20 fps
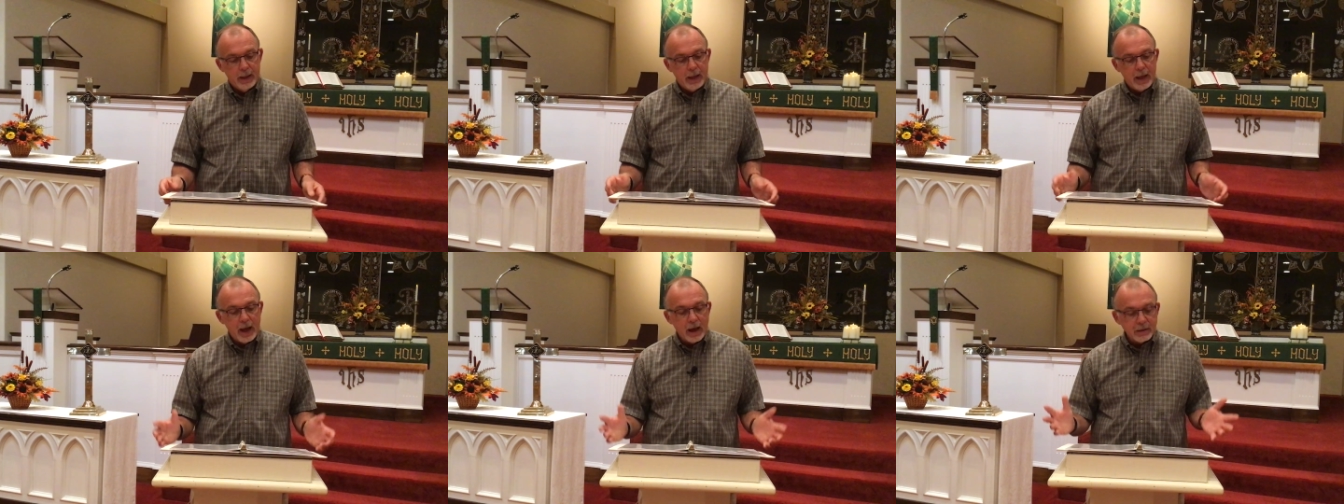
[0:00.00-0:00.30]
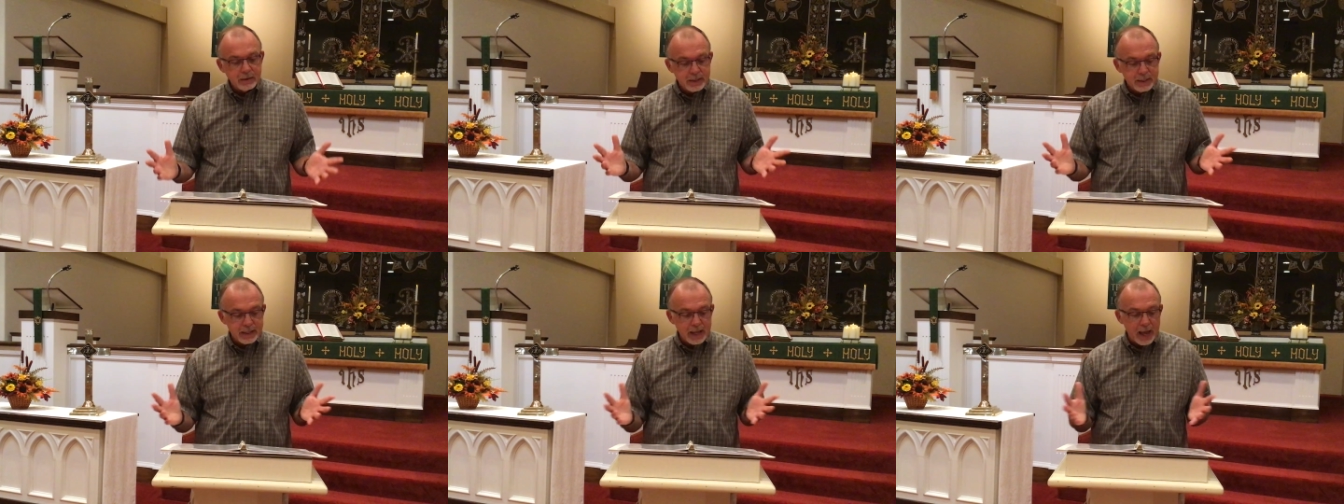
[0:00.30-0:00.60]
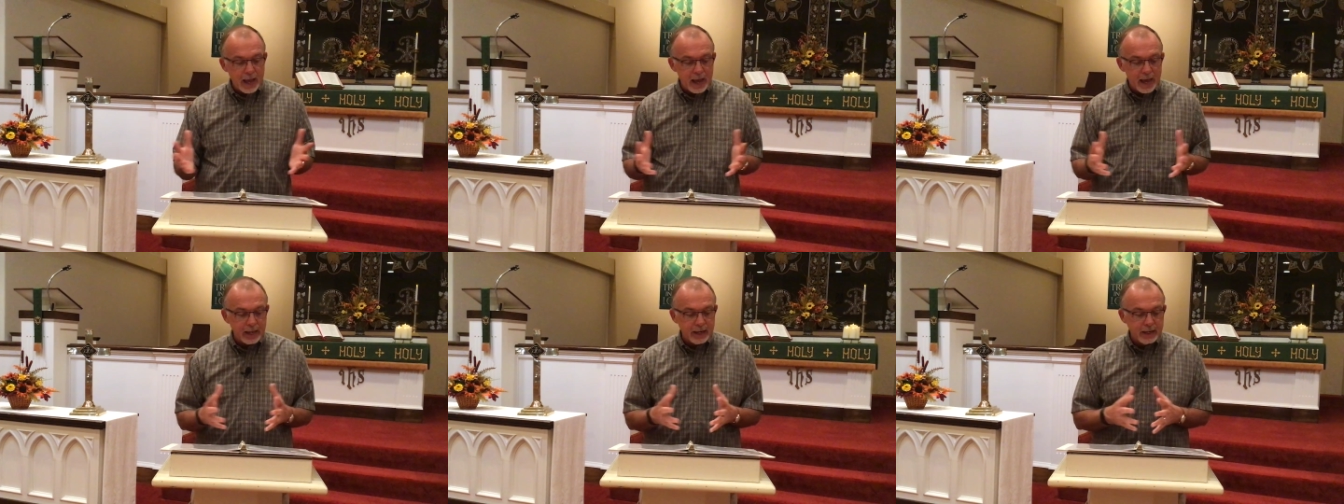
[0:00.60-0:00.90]
How
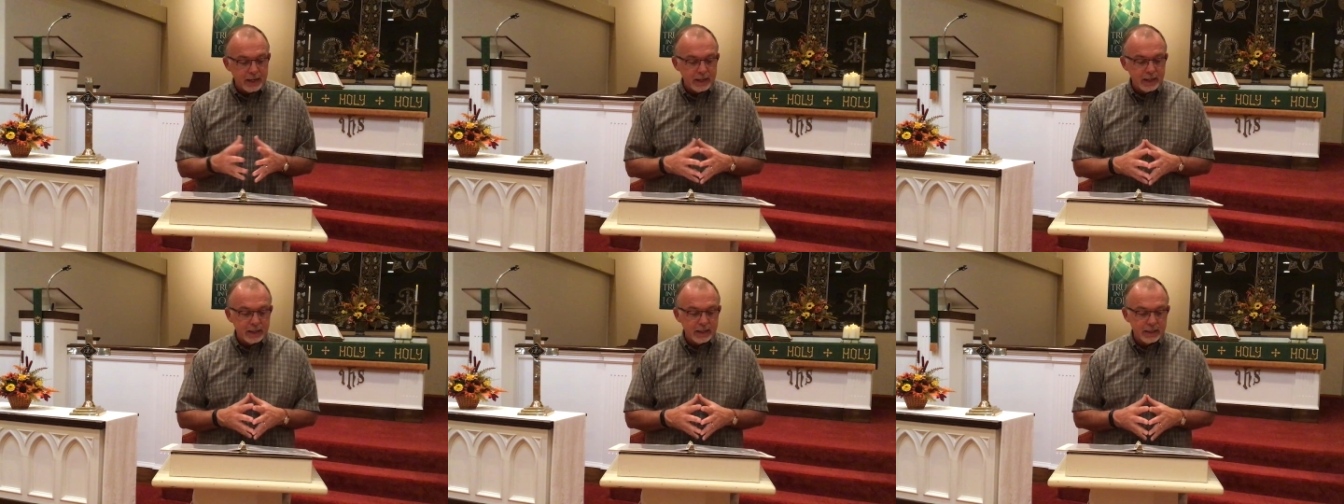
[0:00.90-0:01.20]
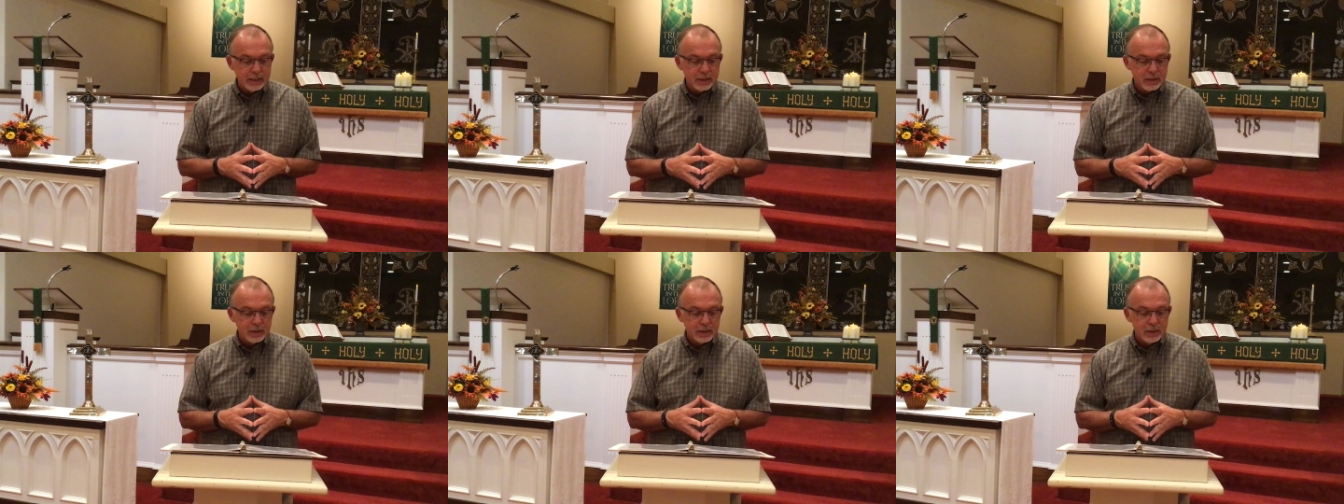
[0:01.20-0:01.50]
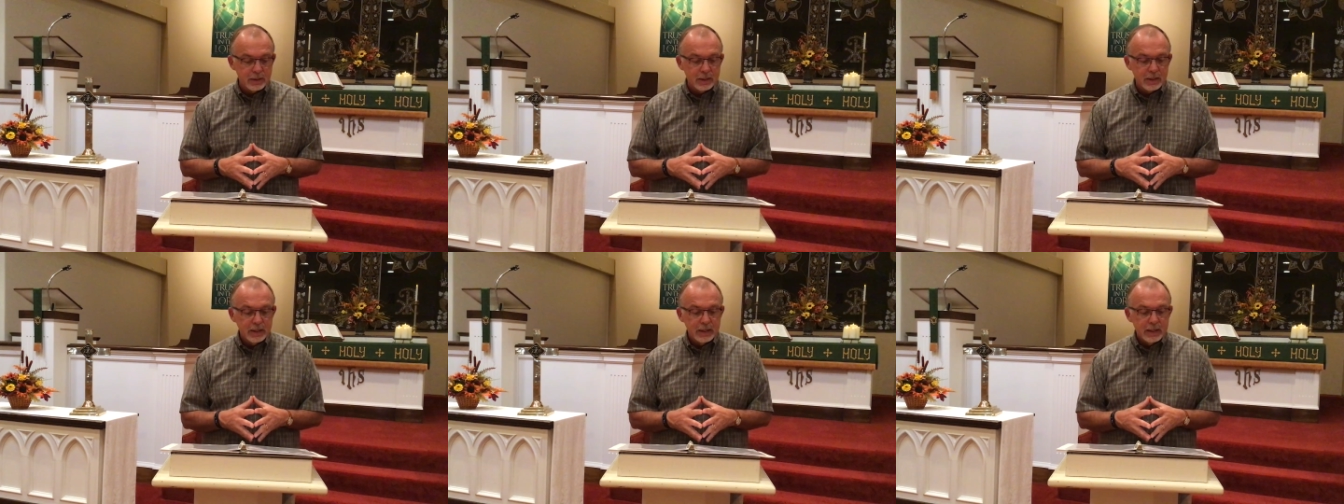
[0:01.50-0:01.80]
sad it is
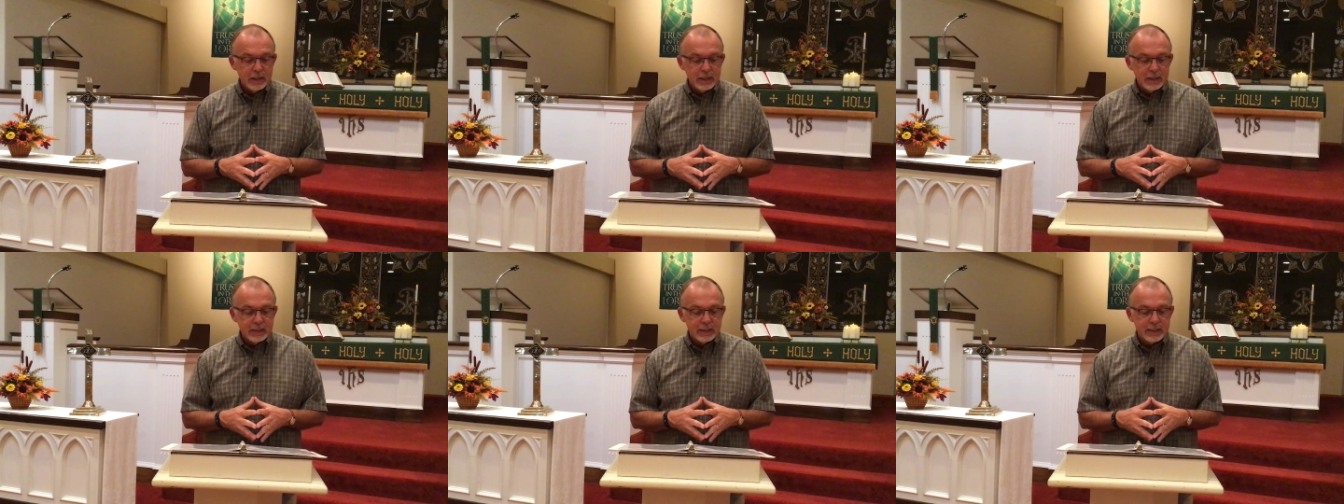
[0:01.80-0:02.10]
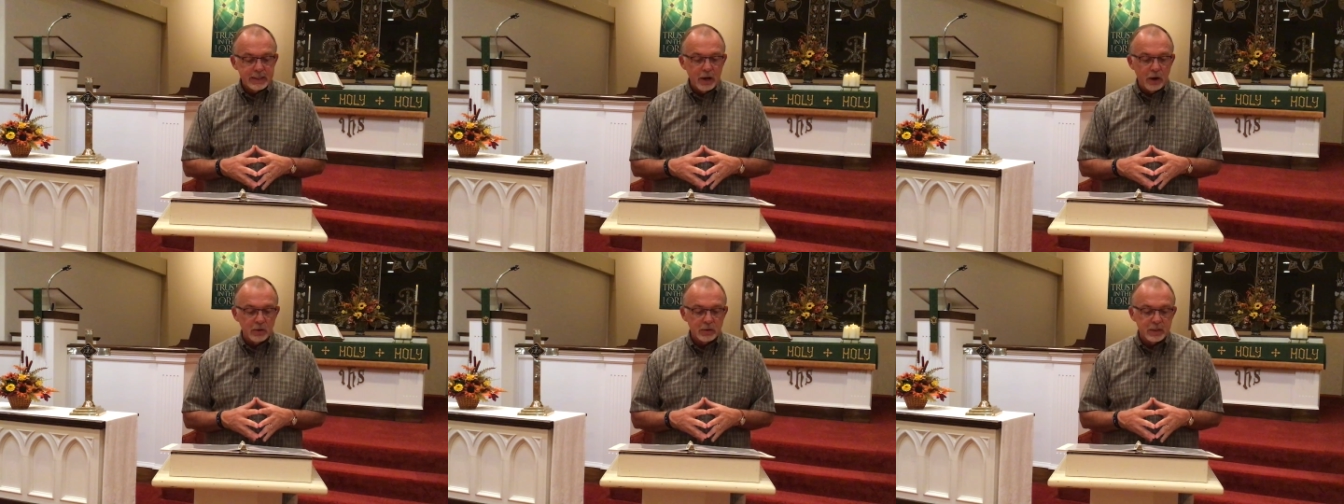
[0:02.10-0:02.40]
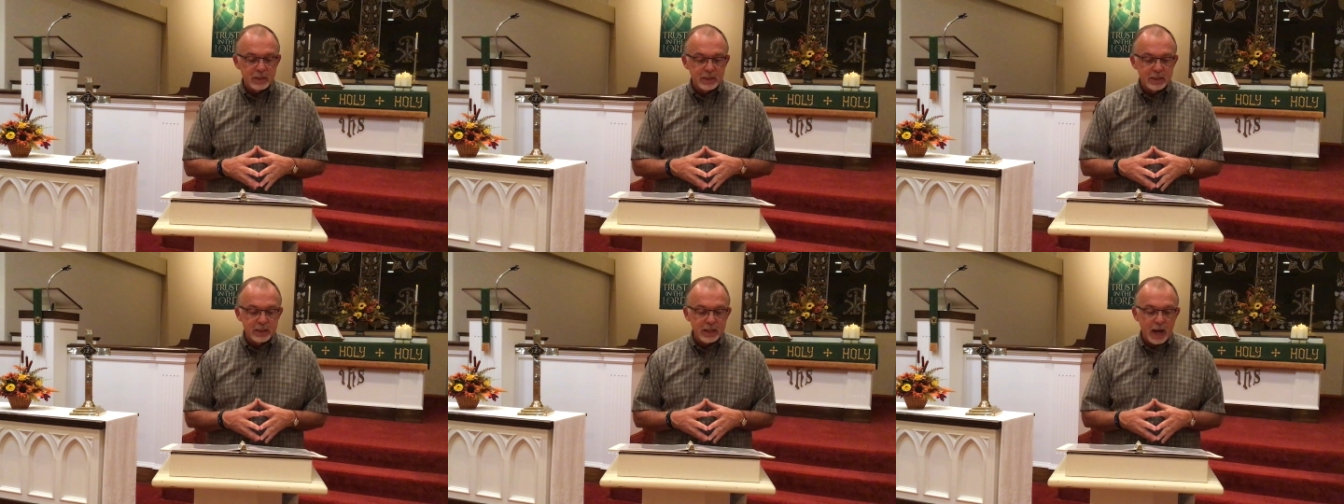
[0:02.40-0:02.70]
to see our
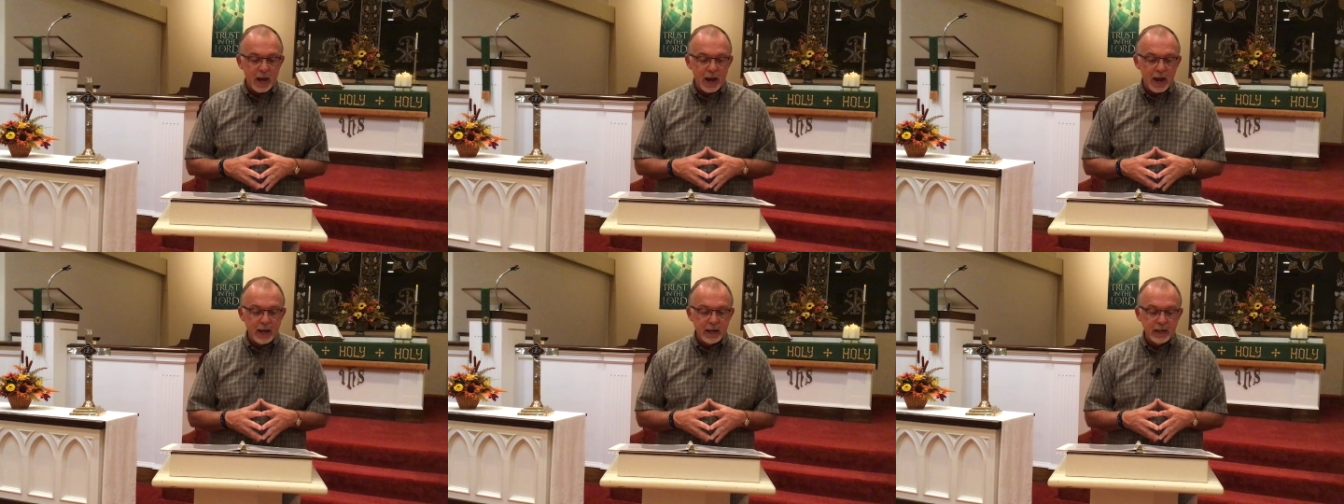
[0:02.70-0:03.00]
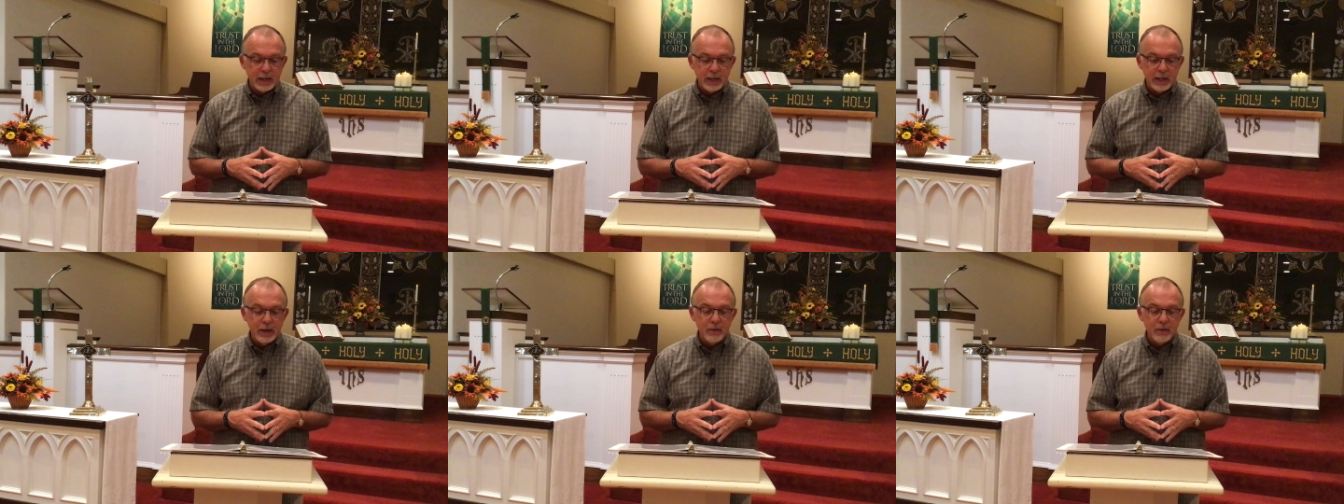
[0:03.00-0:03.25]
society and